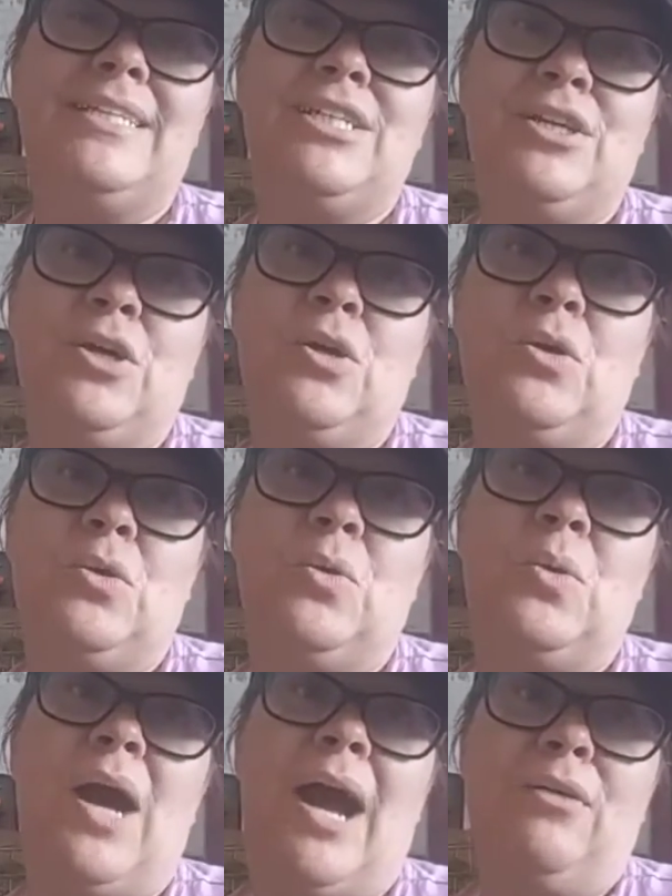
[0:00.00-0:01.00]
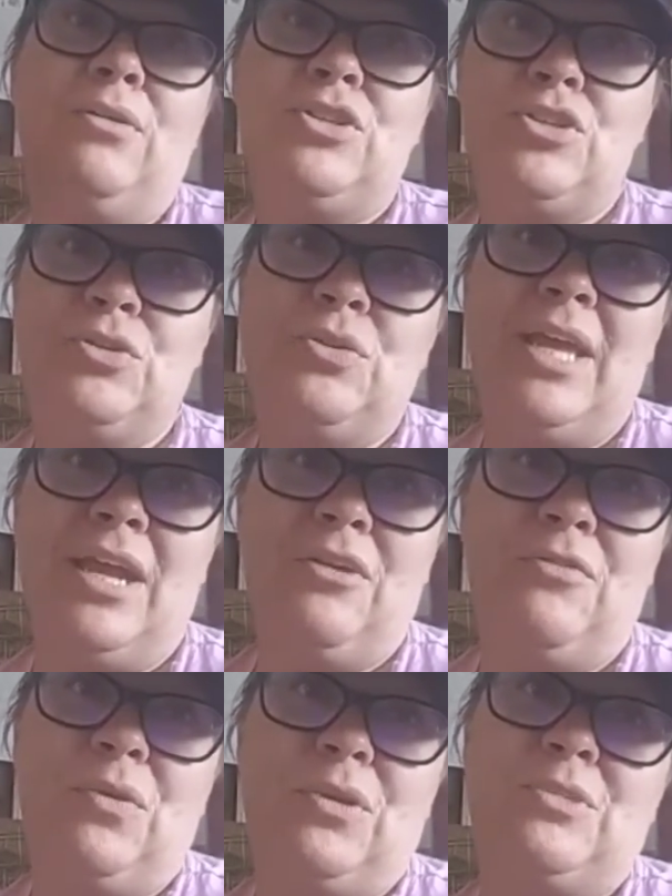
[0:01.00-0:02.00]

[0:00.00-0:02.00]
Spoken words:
to go out to the Air Force